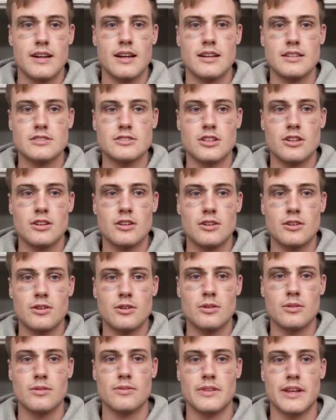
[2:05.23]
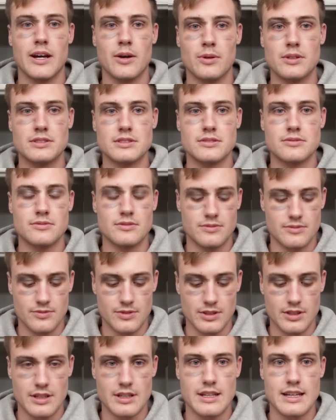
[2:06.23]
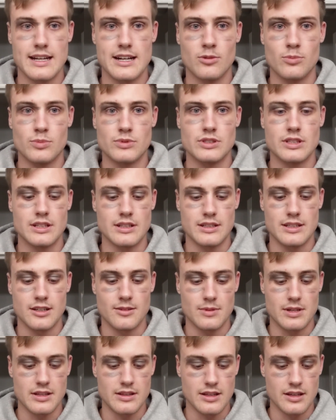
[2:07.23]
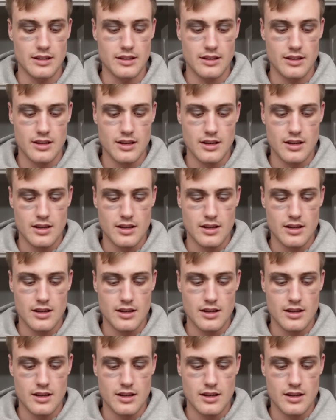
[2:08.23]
So that wasn't really any help. She didn't tell me anything.